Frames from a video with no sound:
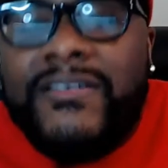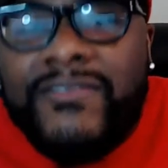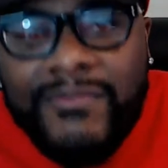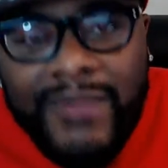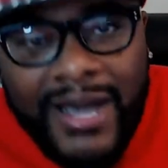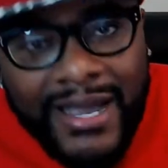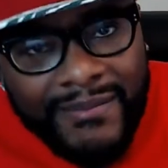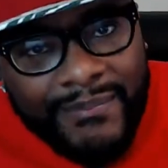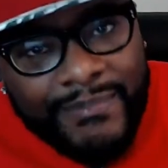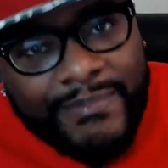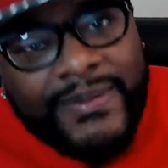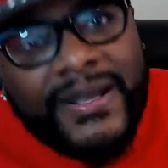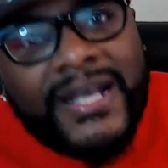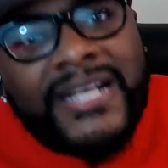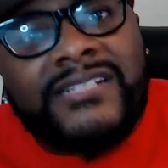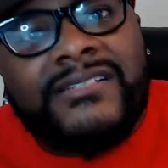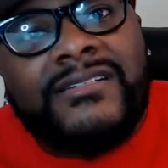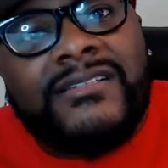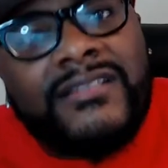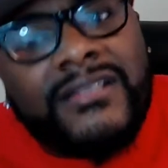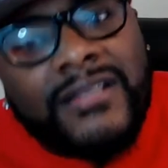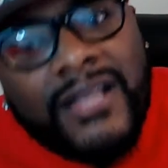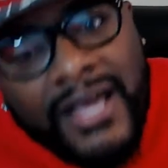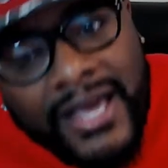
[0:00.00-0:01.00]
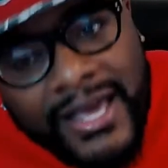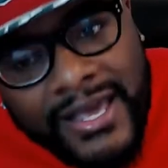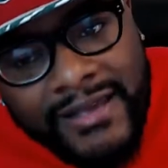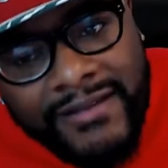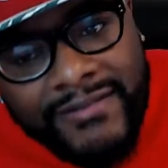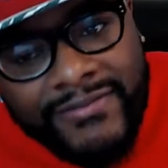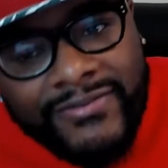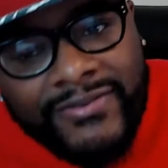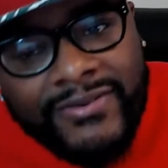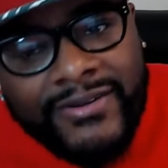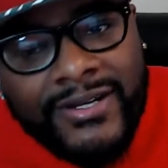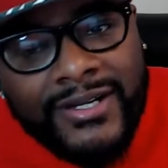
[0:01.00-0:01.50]
my best
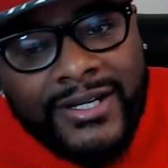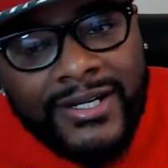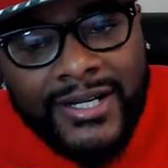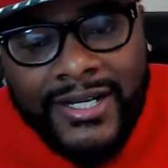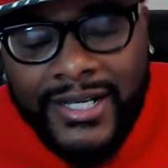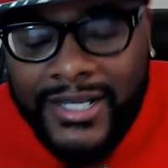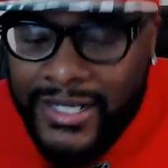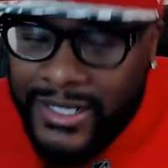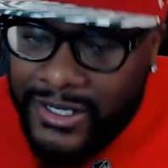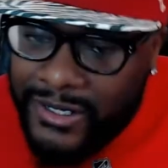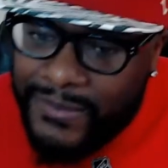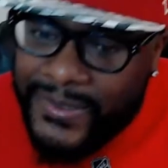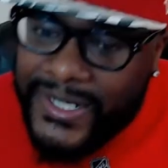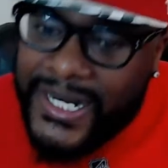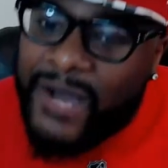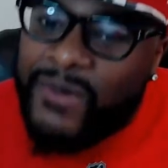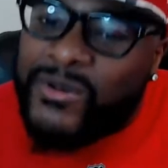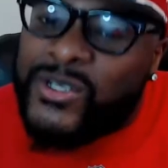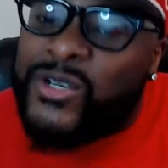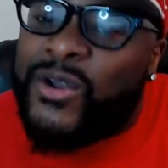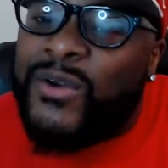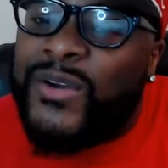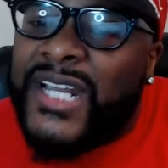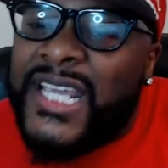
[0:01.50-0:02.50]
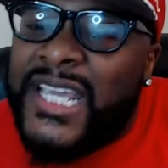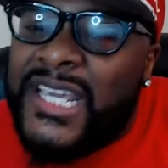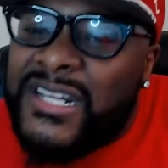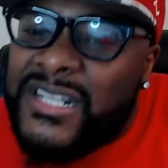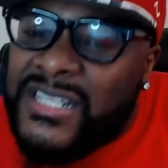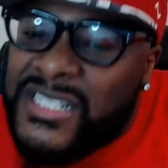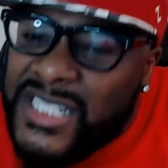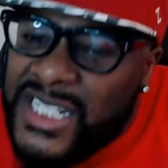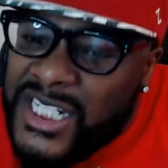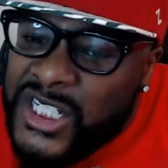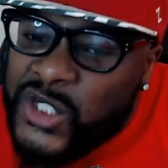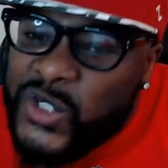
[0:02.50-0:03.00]
life. You know what I mean? I was already in a
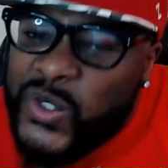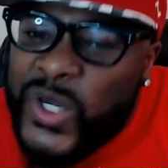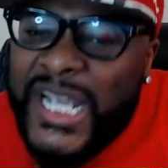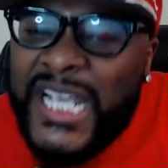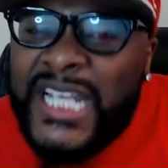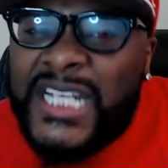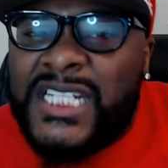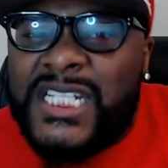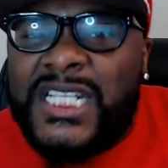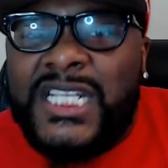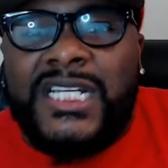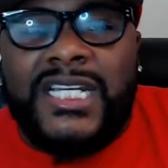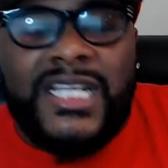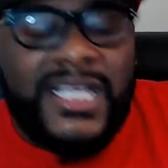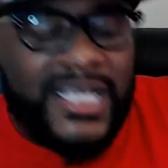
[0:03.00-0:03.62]
situation